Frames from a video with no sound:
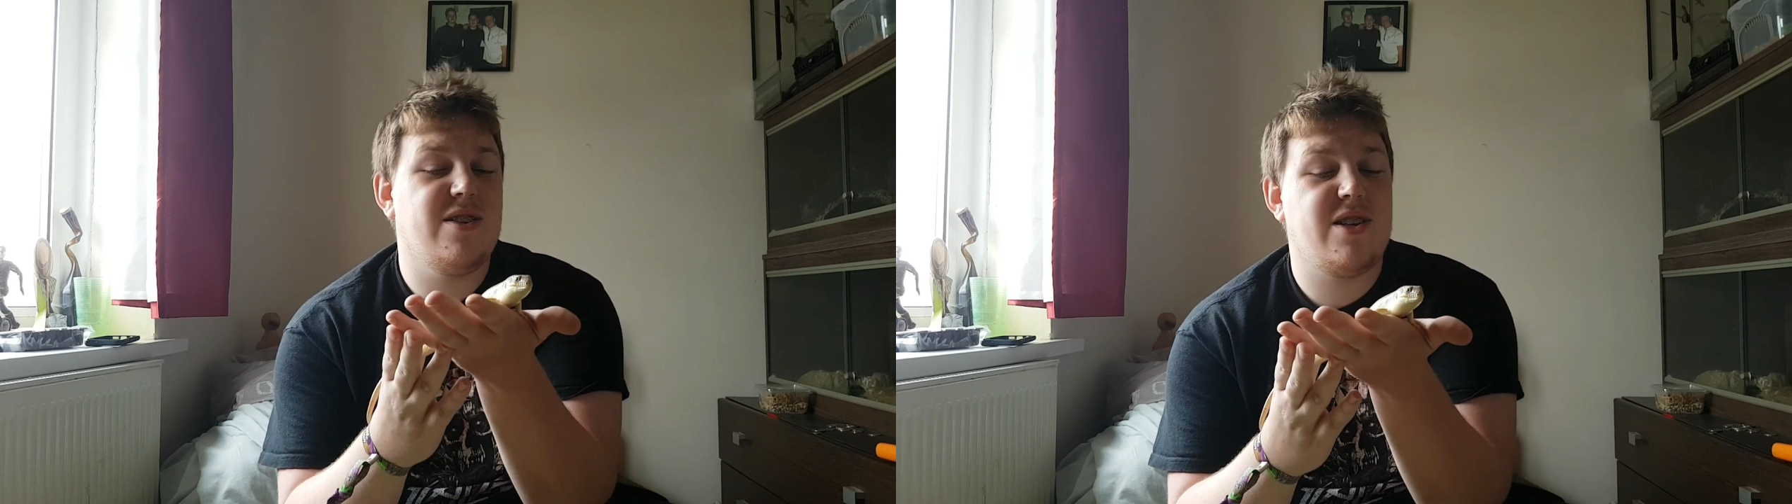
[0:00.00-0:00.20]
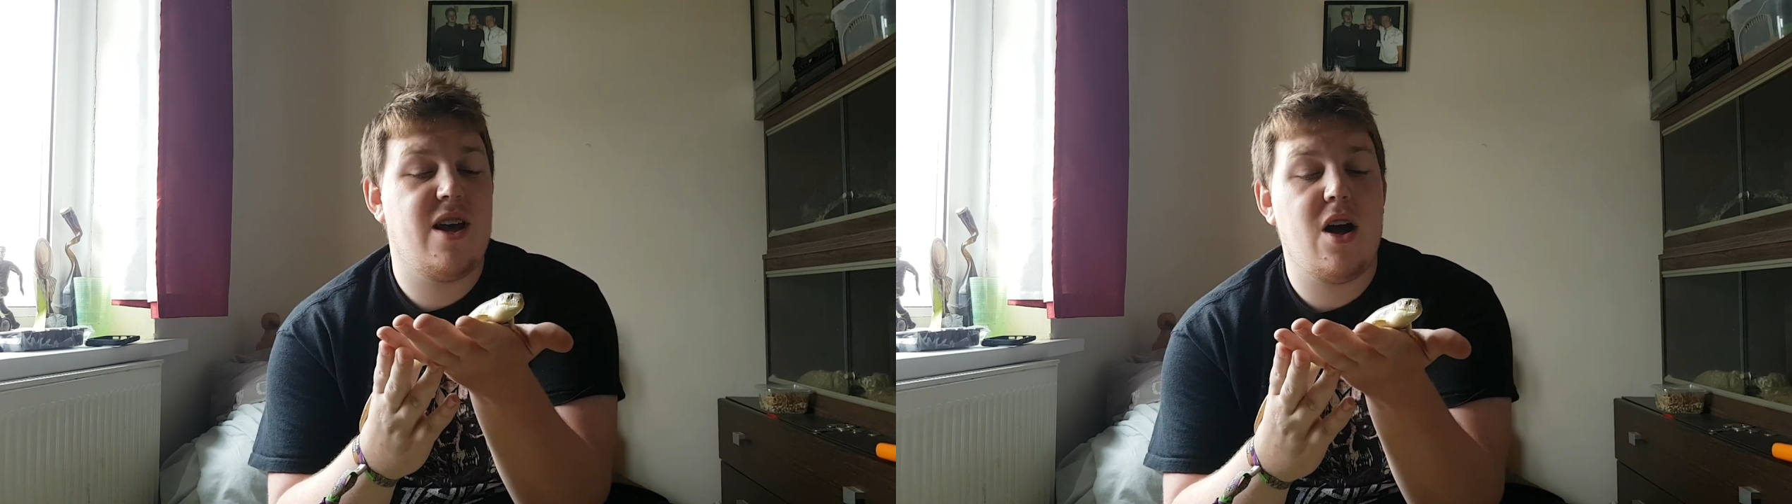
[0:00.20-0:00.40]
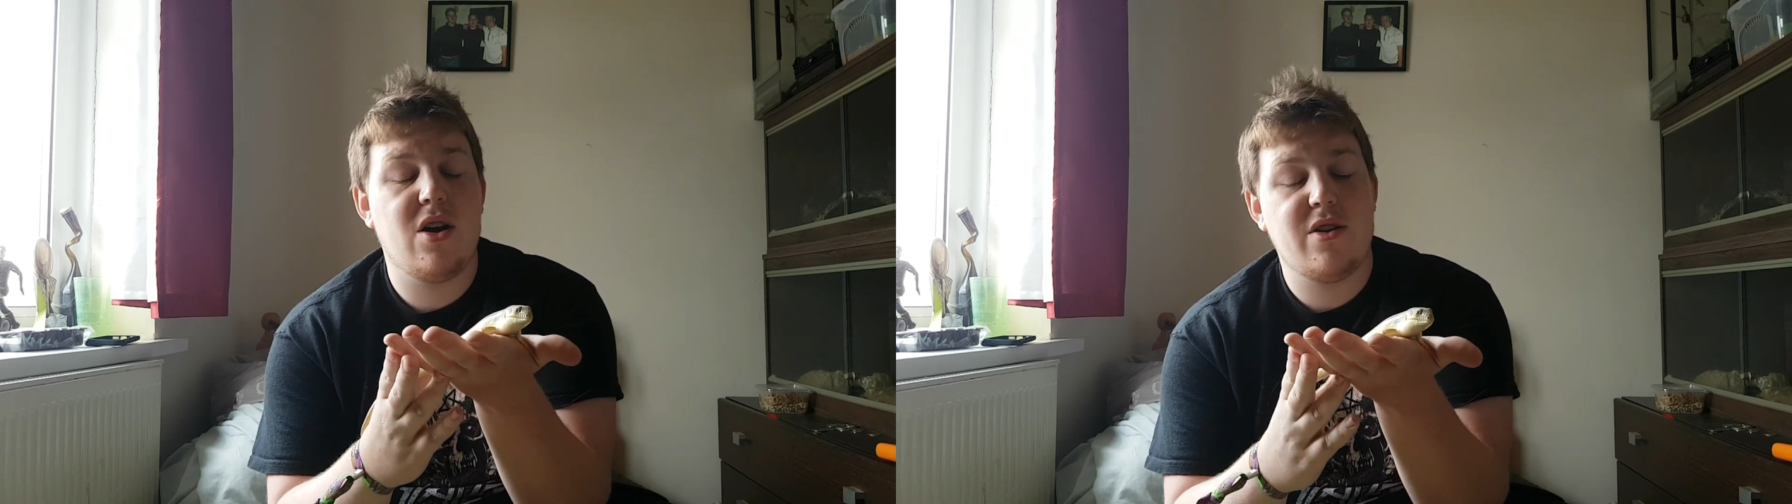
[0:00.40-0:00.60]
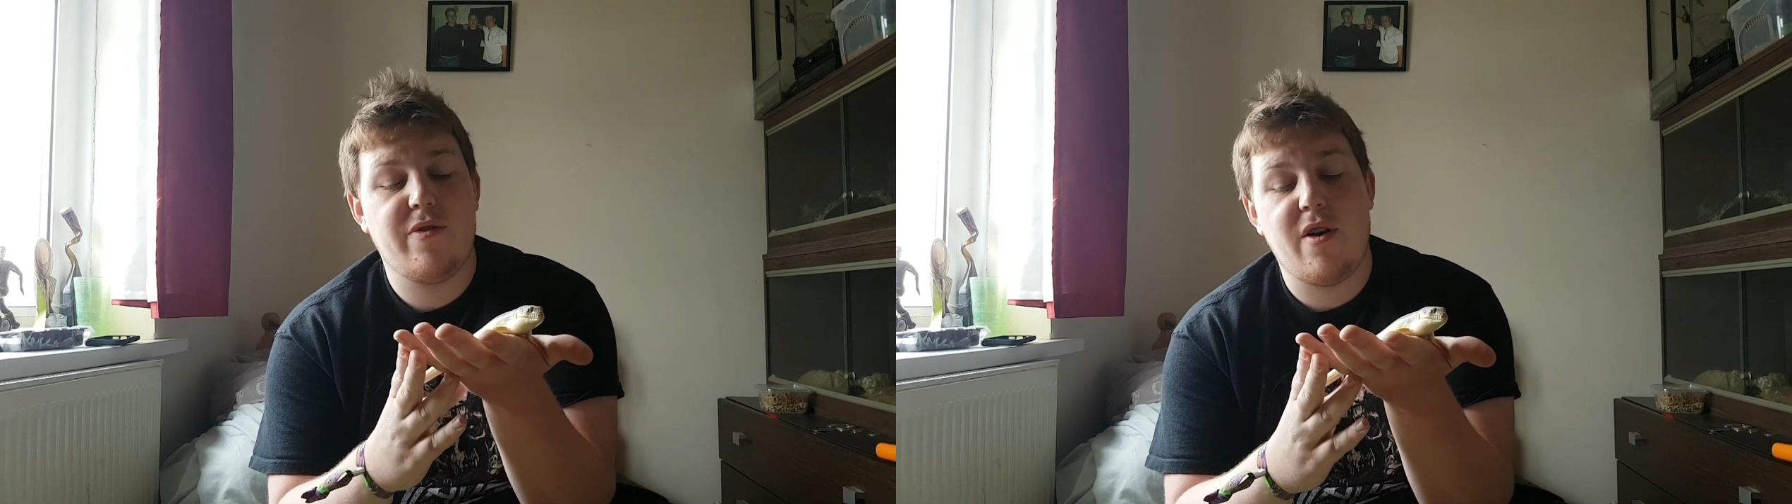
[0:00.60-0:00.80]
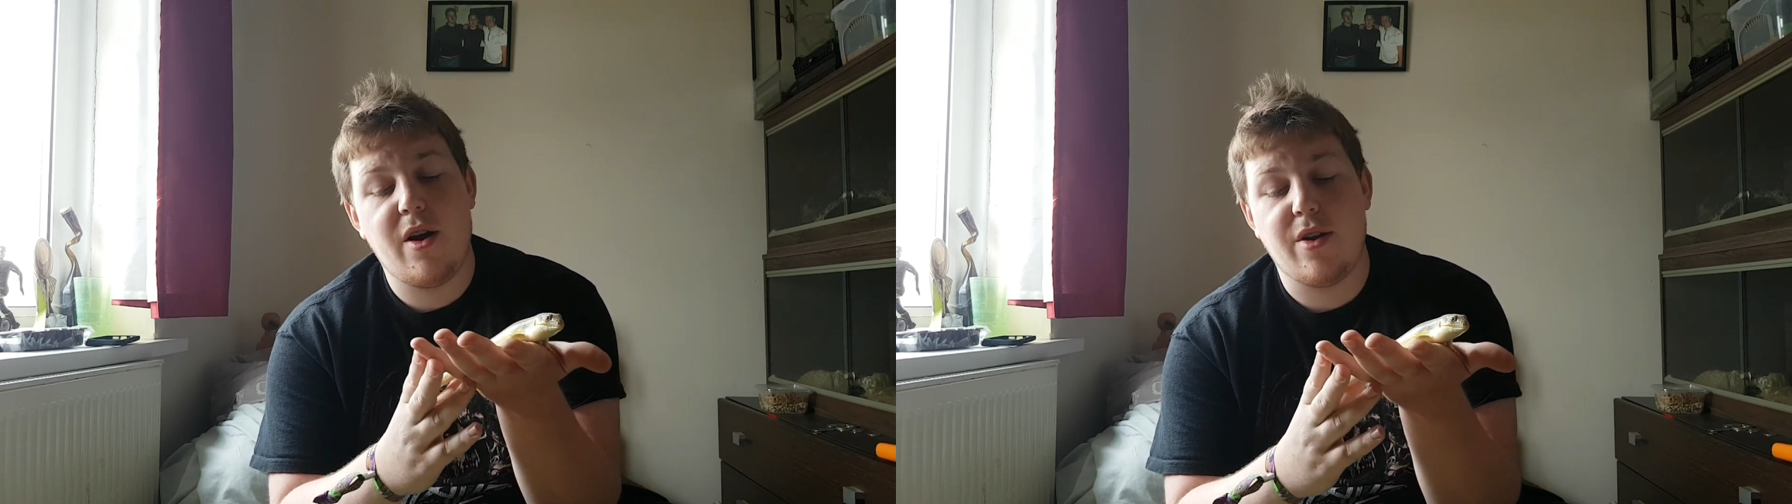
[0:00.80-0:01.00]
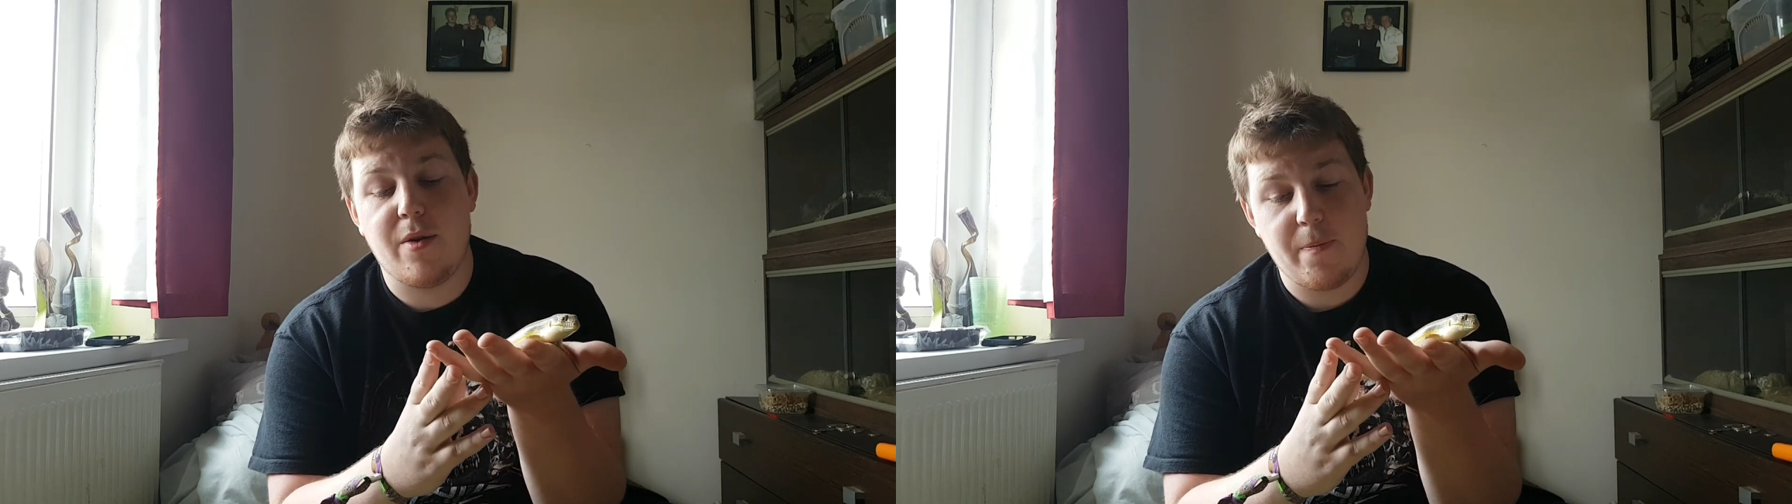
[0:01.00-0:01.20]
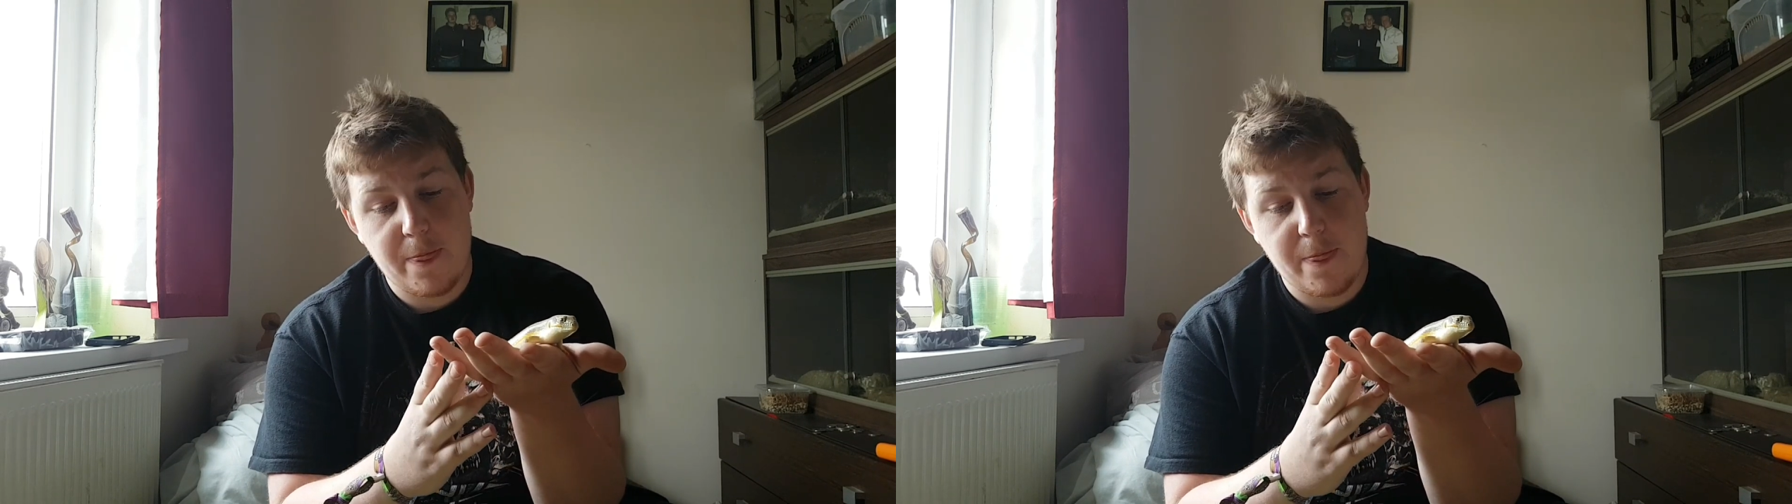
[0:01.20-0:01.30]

as they're harder to find.